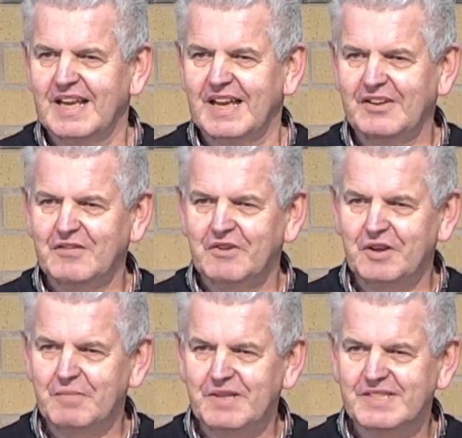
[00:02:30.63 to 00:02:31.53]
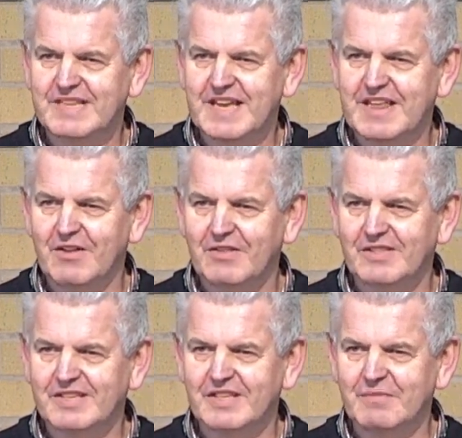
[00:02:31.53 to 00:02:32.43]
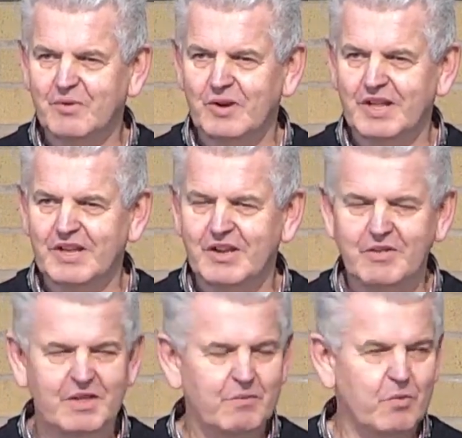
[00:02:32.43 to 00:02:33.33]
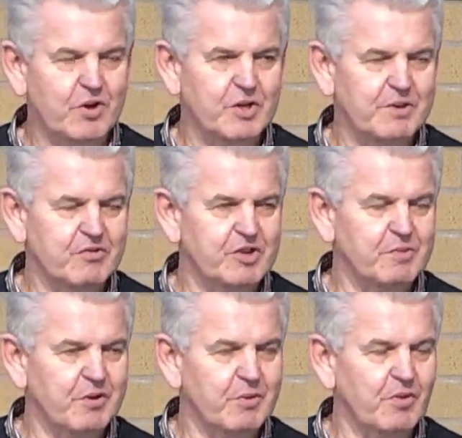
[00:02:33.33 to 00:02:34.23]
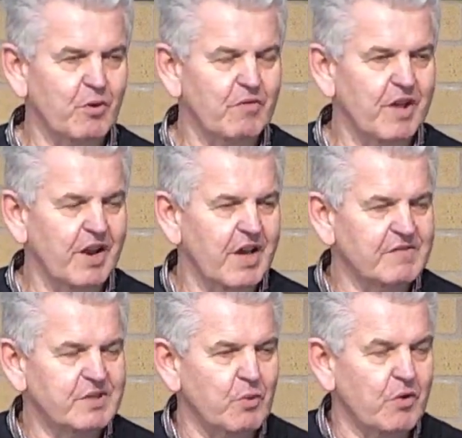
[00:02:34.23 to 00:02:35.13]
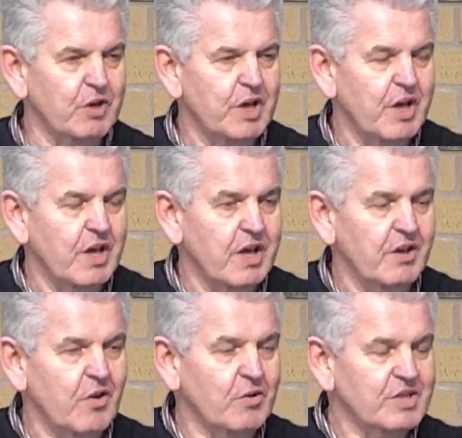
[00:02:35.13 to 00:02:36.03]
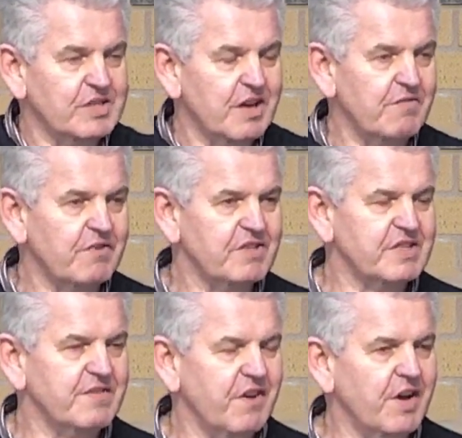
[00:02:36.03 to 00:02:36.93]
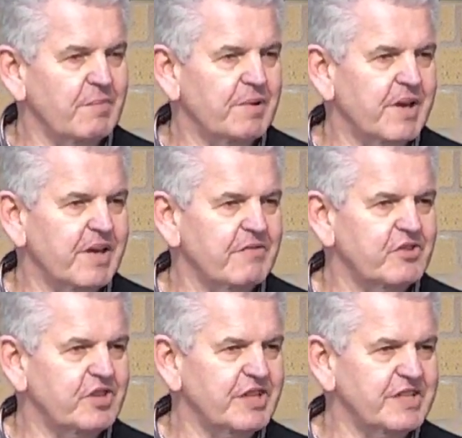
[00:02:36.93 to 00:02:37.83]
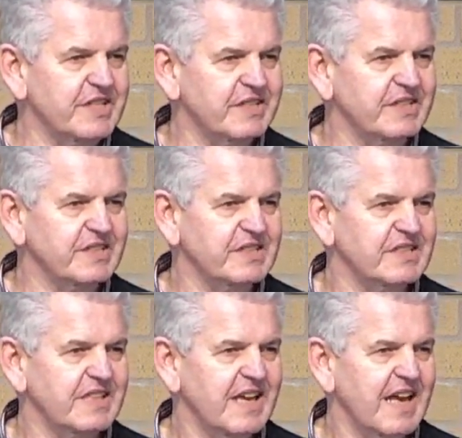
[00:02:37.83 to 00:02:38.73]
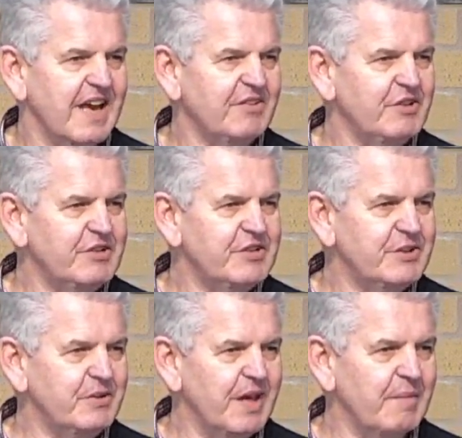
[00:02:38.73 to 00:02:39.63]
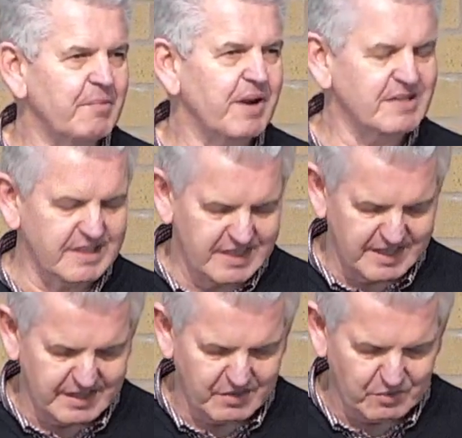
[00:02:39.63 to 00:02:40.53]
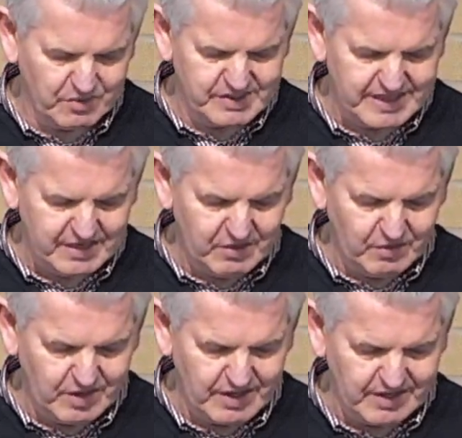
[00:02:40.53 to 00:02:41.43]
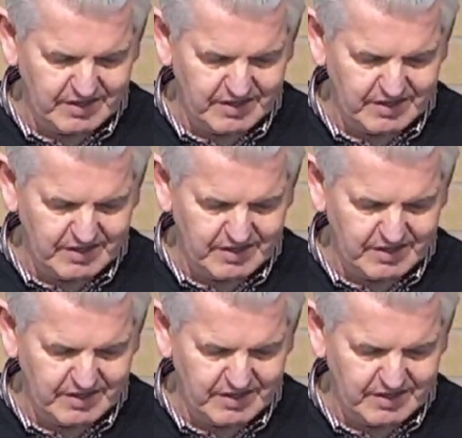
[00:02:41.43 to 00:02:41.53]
And you've heard me say on the Sunday morning, you know, that worship is responding with all of our lives to what God has done for us, the divine being of Jesus. How do you do that practically? What does that look like?